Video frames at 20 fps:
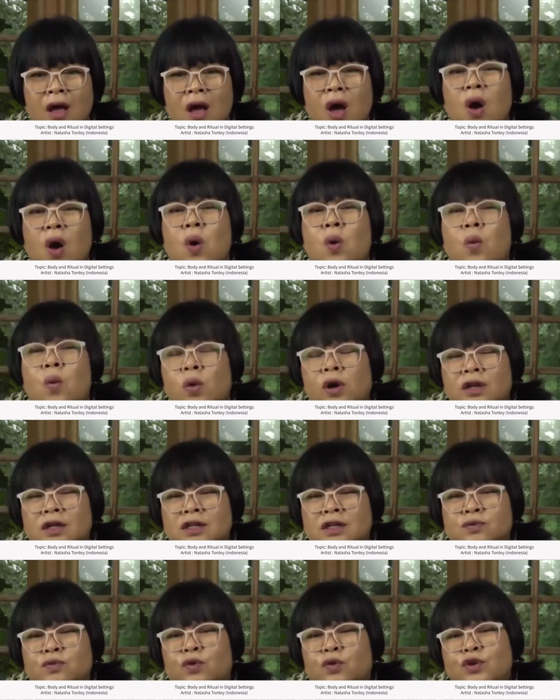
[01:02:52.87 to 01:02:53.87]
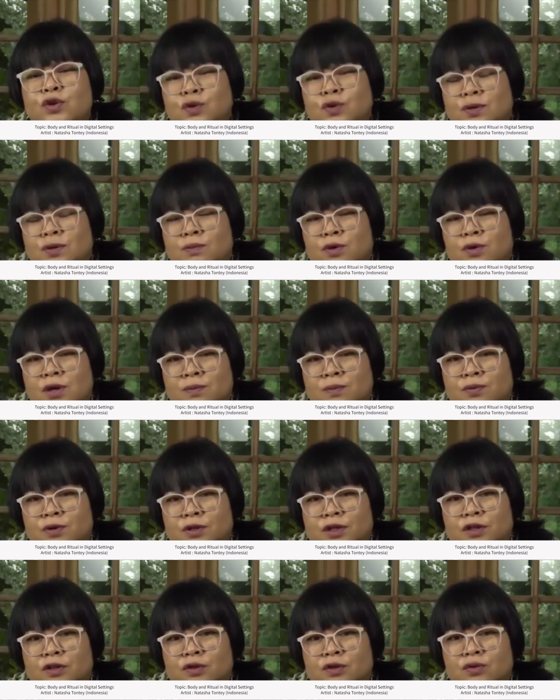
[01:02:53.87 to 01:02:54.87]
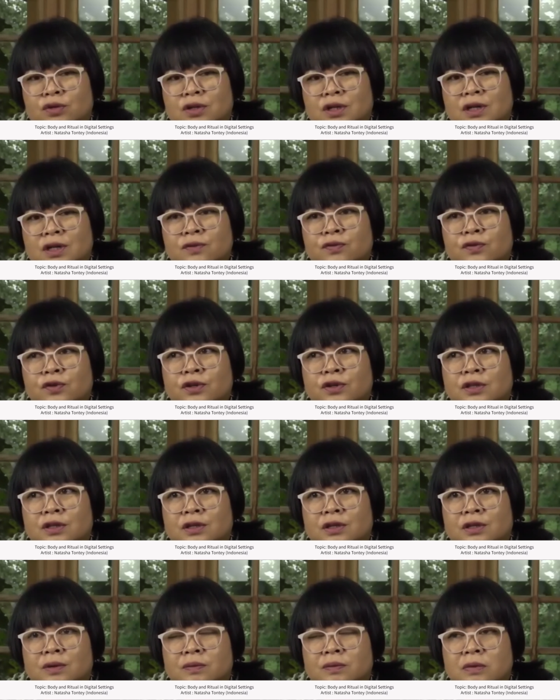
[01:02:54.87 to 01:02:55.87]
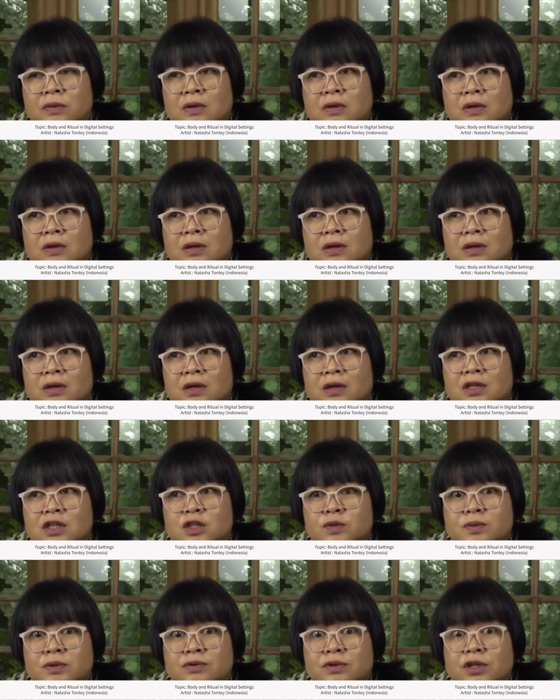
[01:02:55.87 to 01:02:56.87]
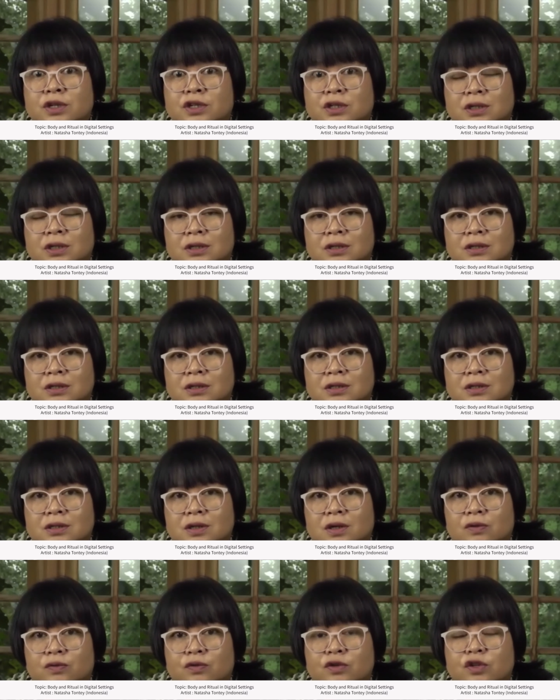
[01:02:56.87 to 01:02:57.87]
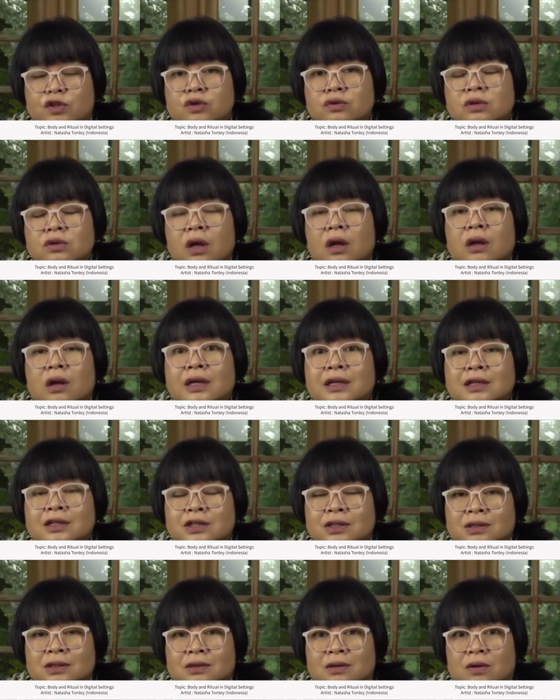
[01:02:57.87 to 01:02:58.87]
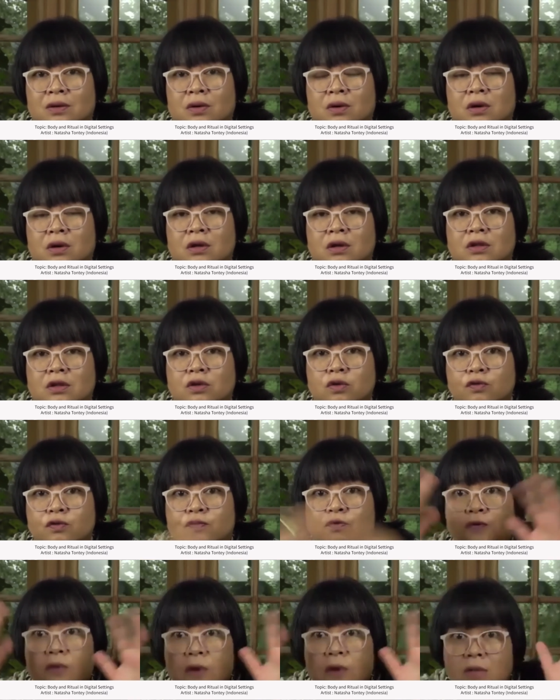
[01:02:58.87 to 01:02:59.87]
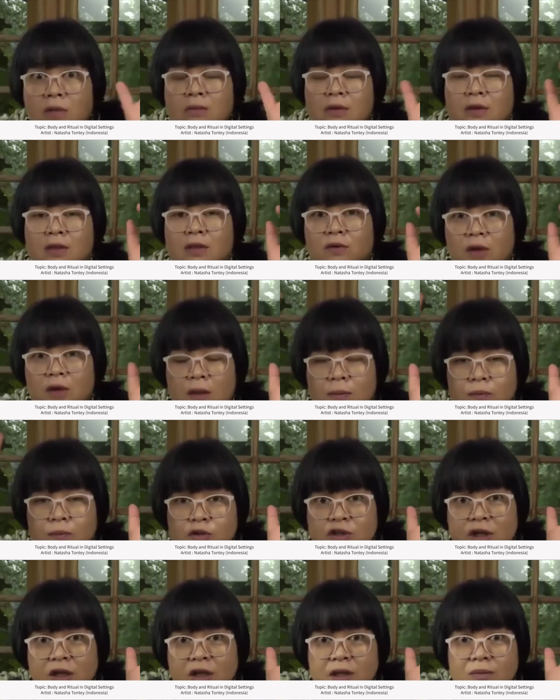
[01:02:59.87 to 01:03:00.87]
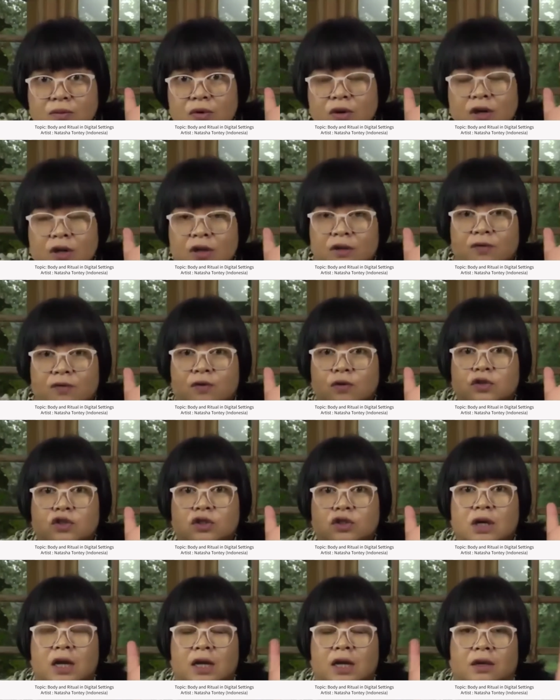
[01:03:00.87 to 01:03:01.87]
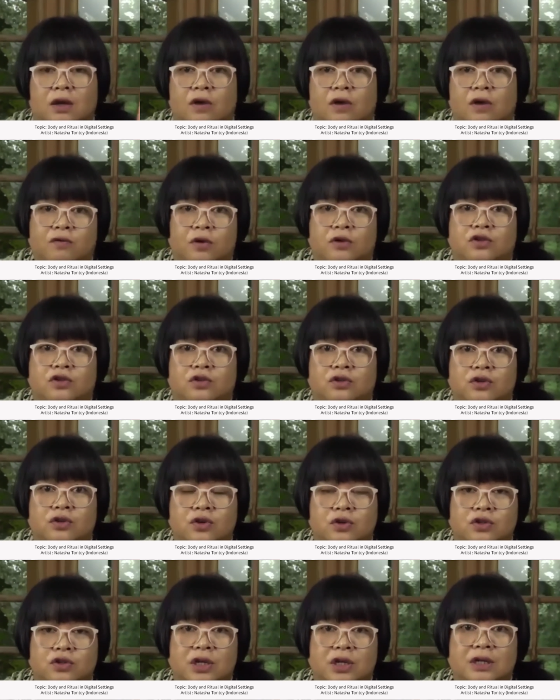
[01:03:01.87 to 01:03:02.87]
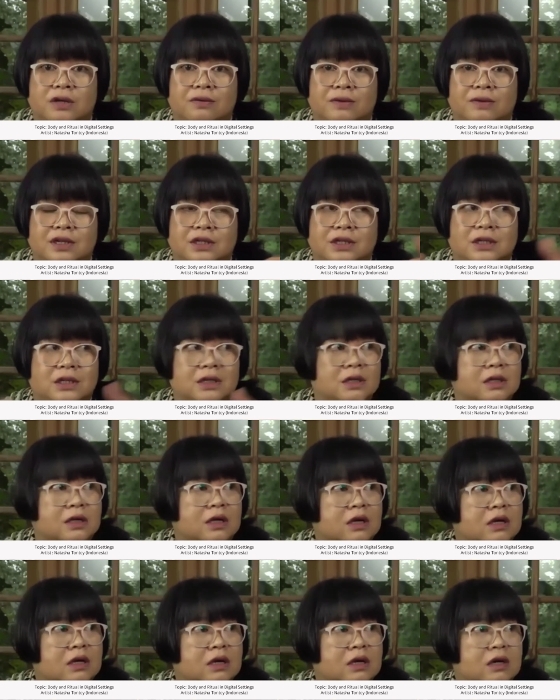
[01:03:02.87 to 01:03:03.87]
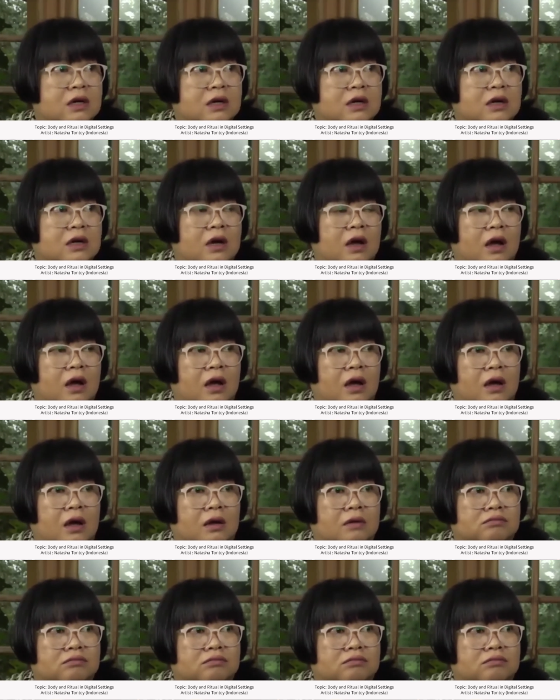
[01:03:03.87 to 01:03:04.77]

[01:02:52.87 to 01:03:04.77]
What is for you more important, to deliver the inspirations of a new knowledge or a new form, like projected more in the future, like for your generation, to